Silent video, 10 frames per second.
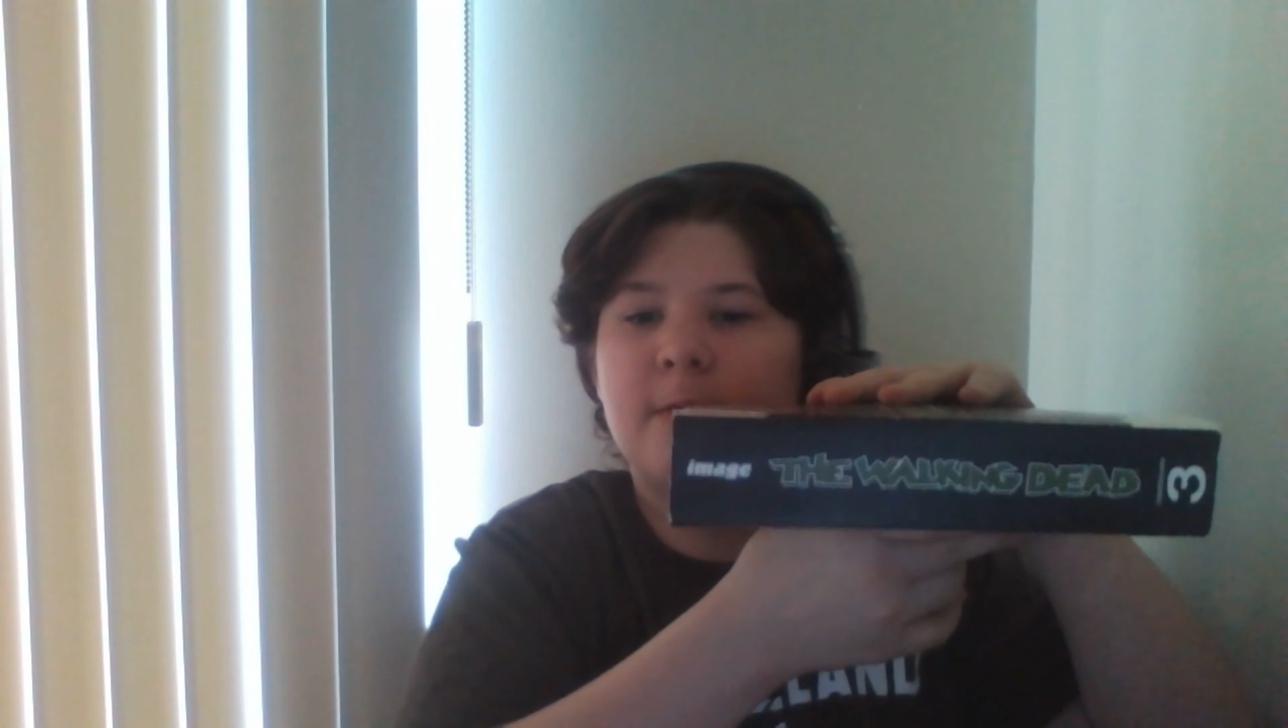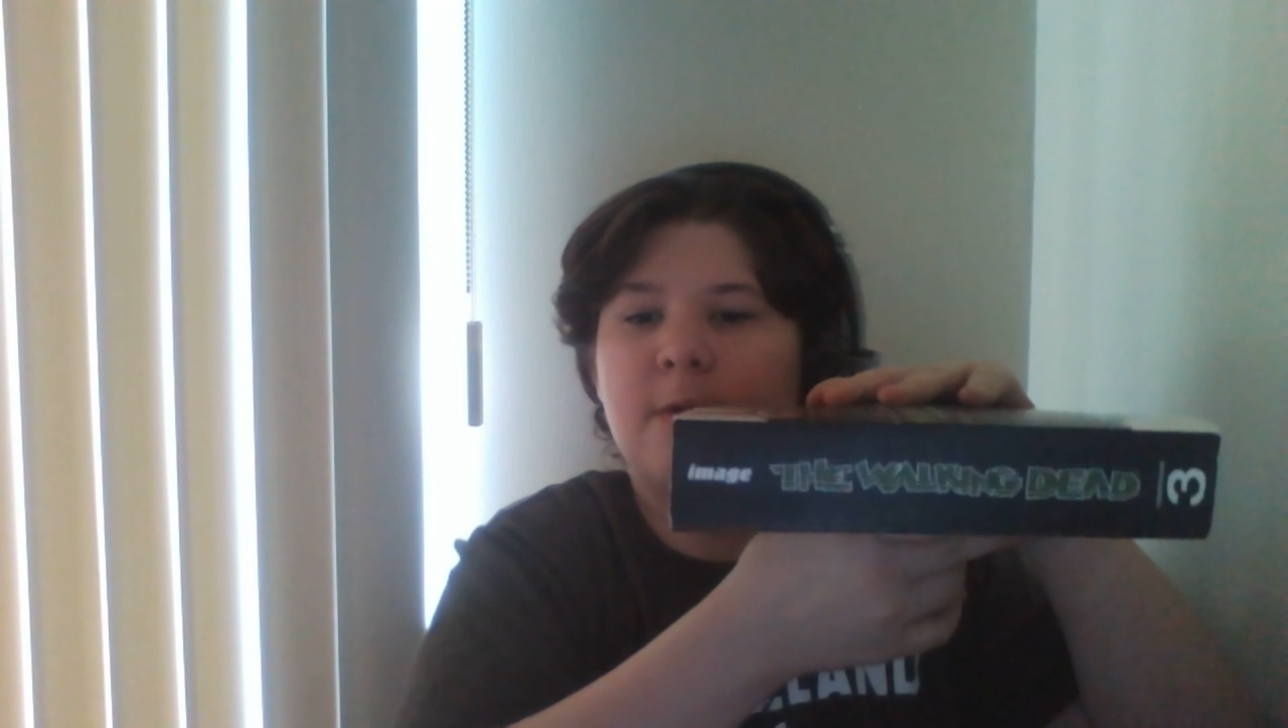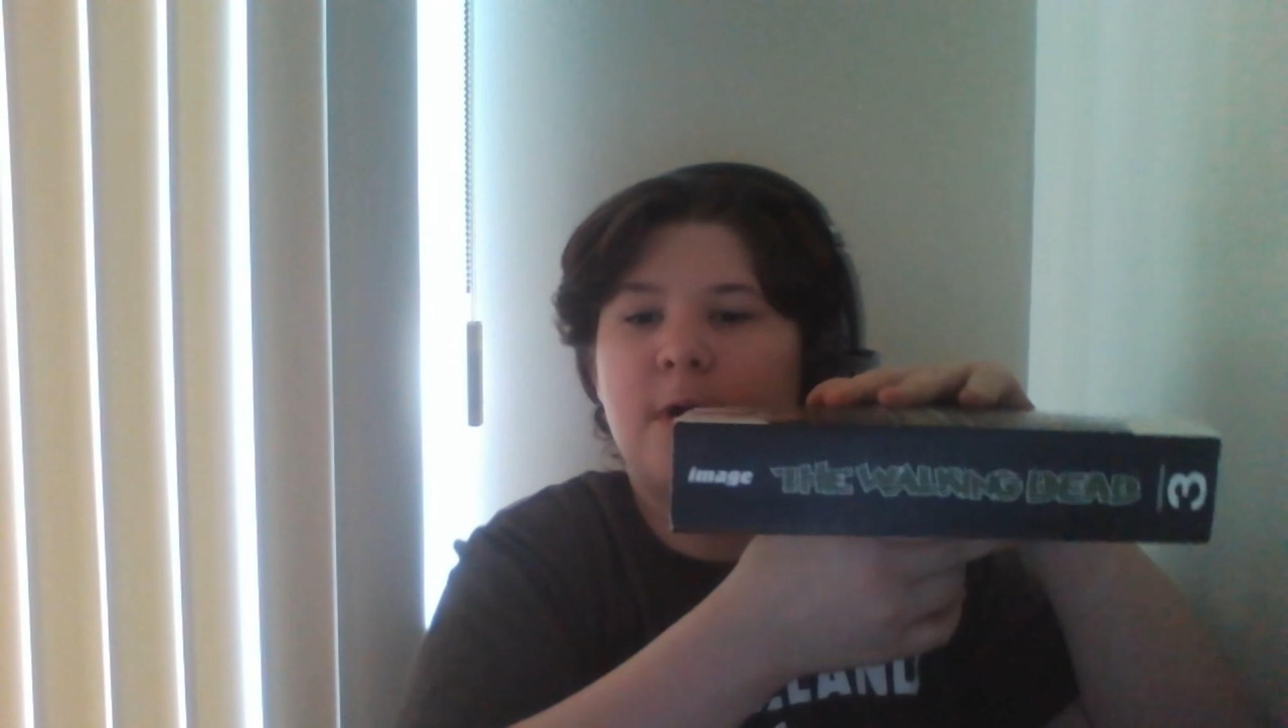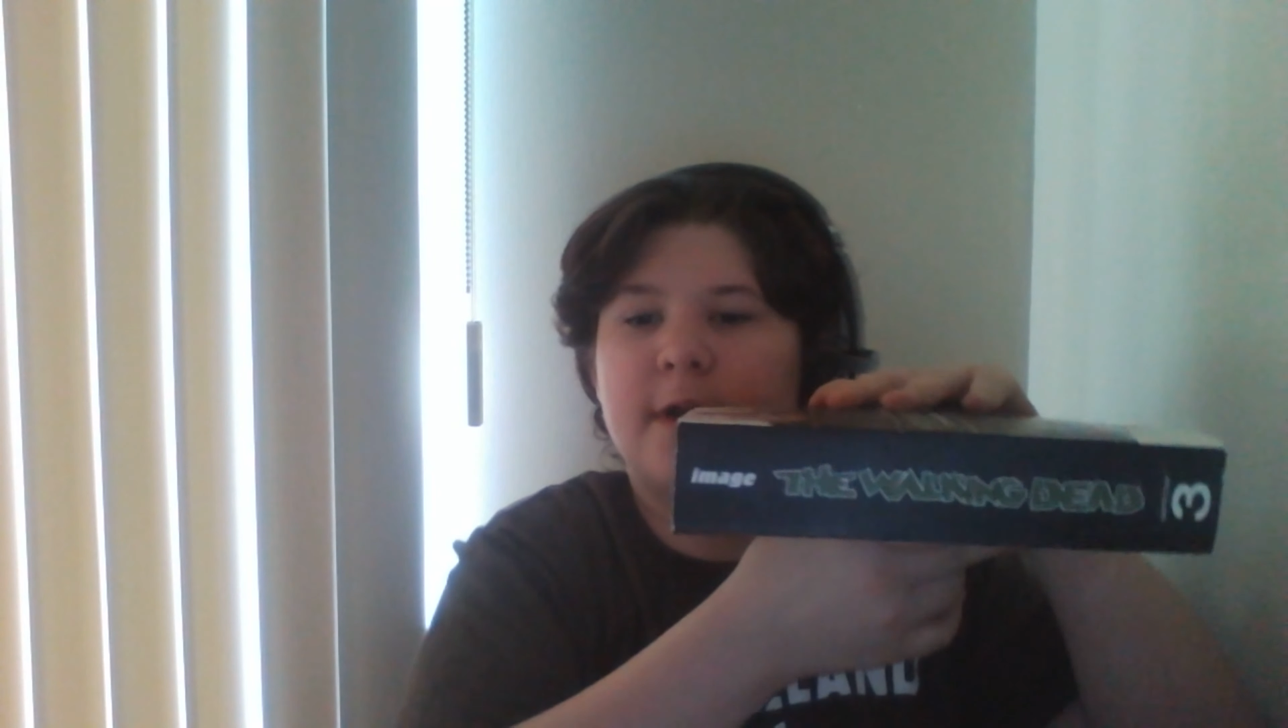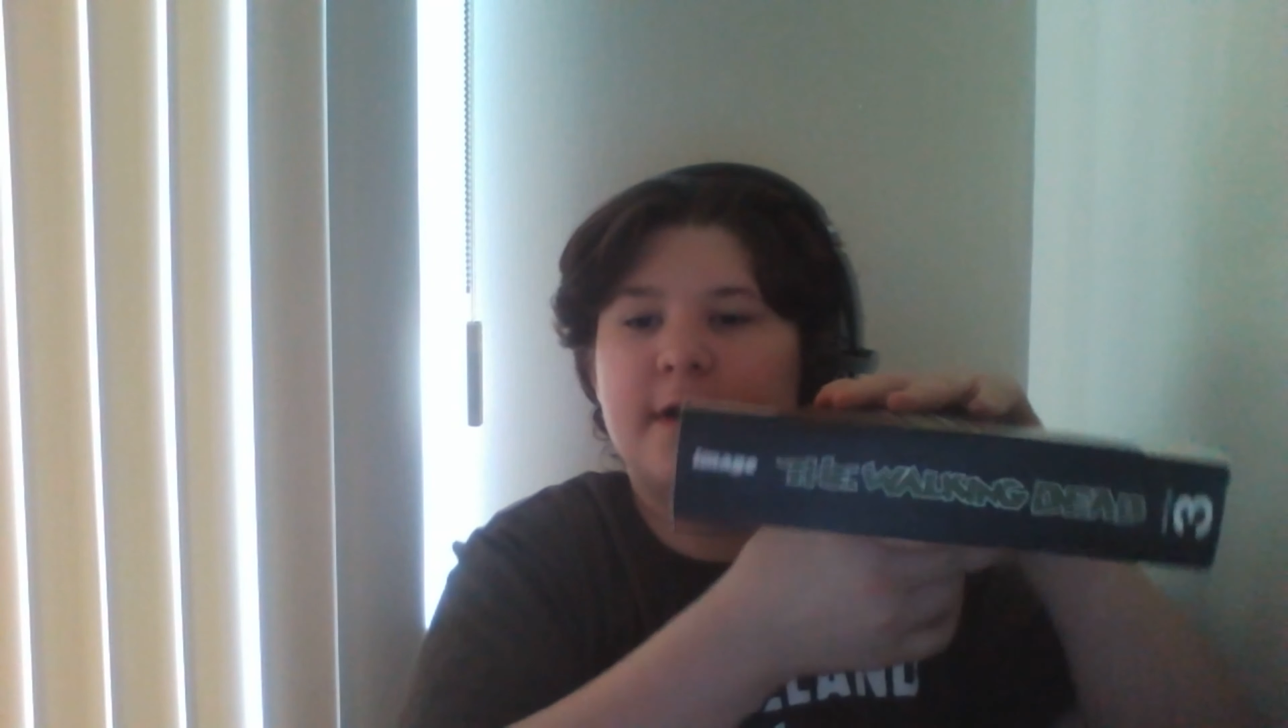
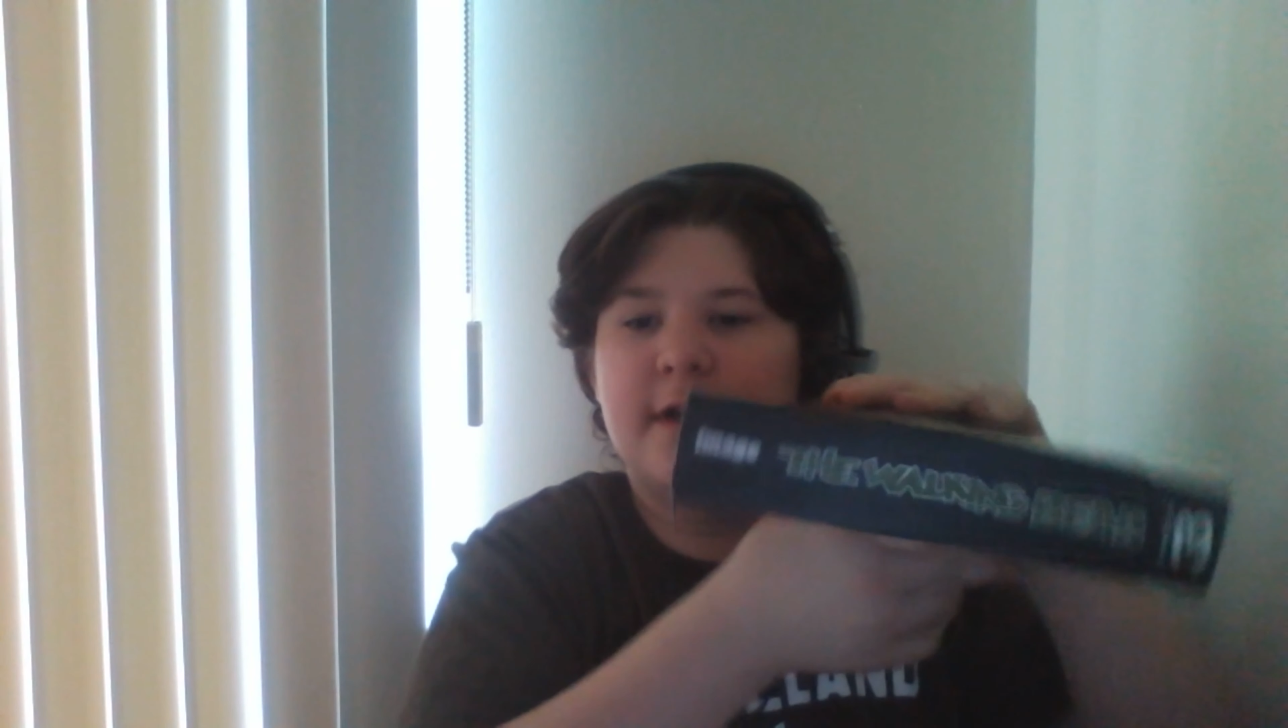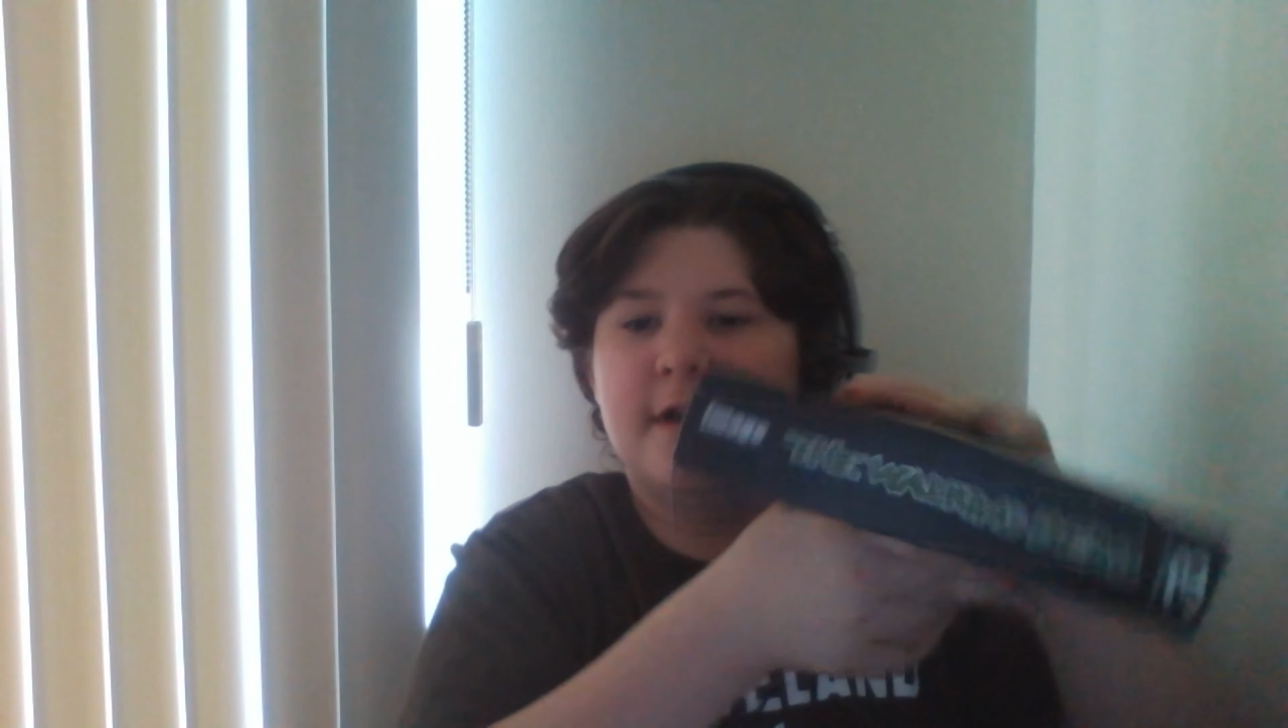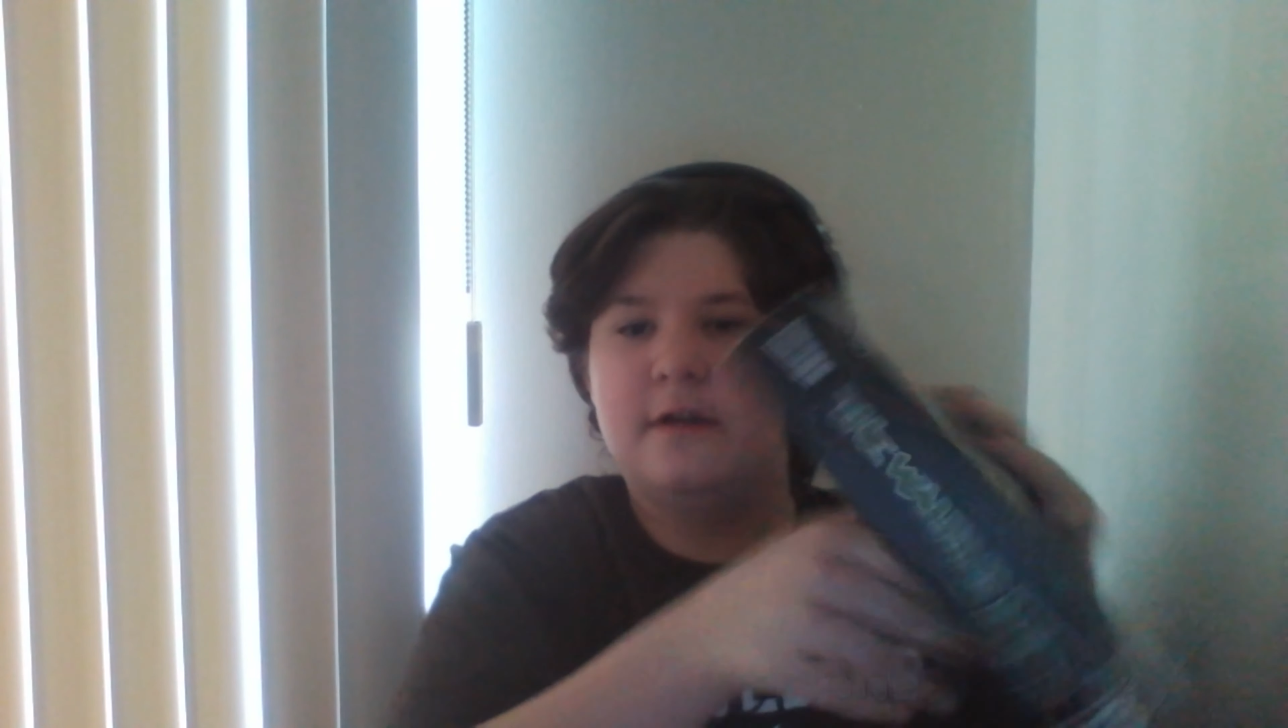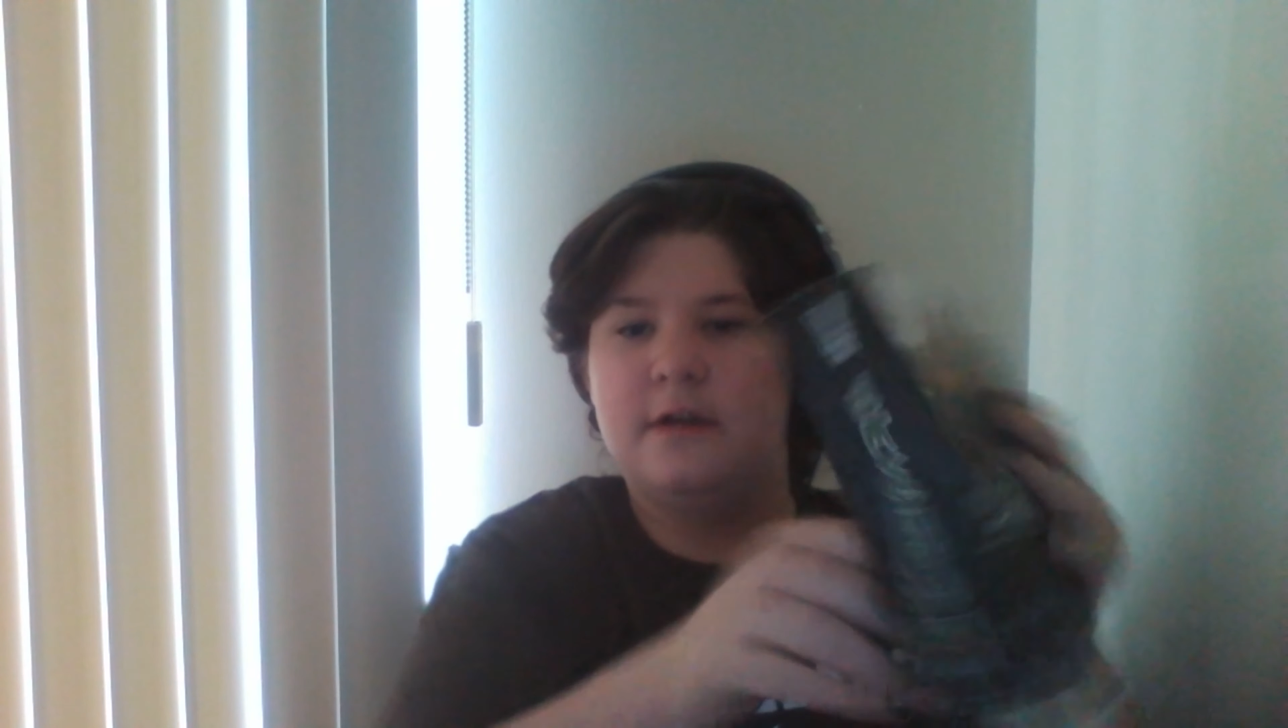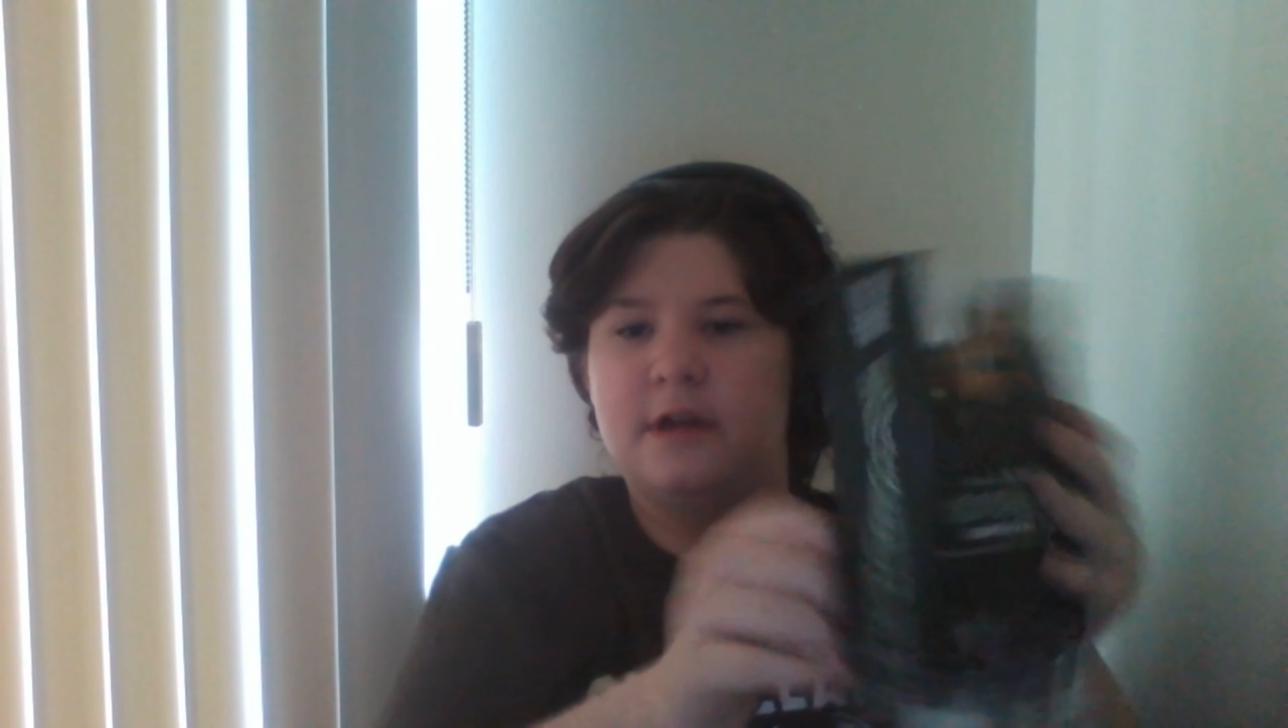Walking
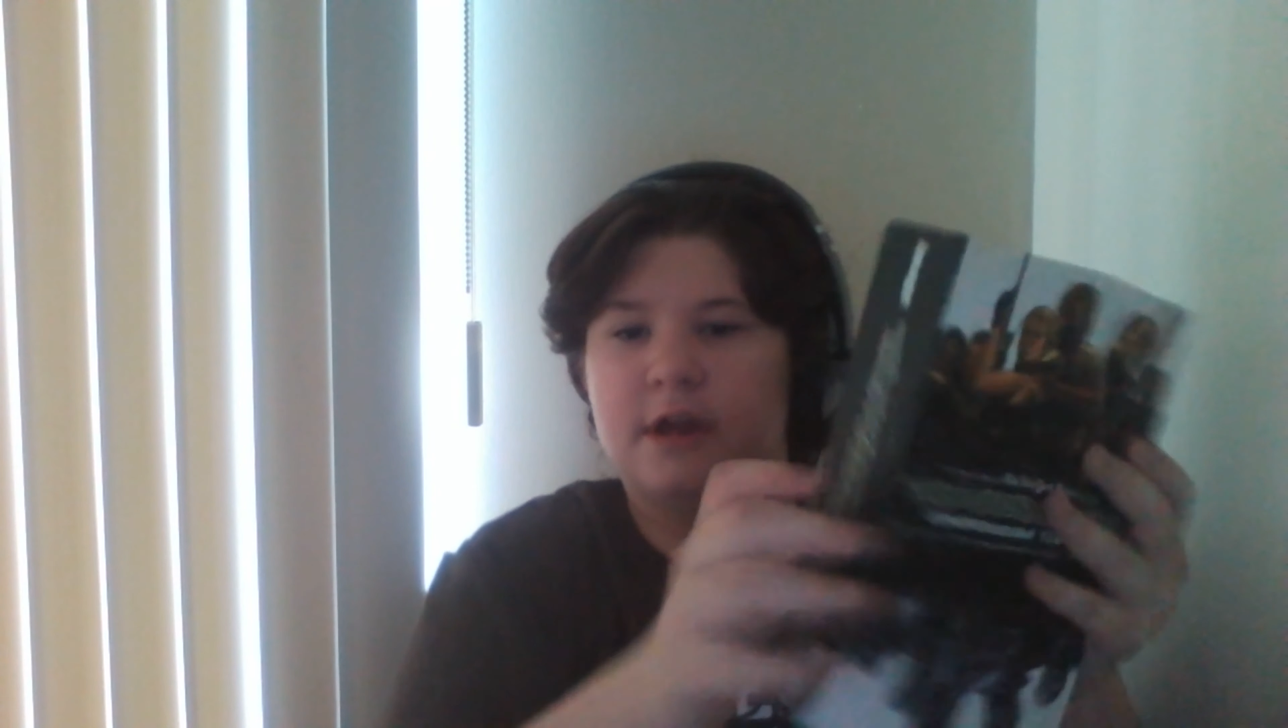Dead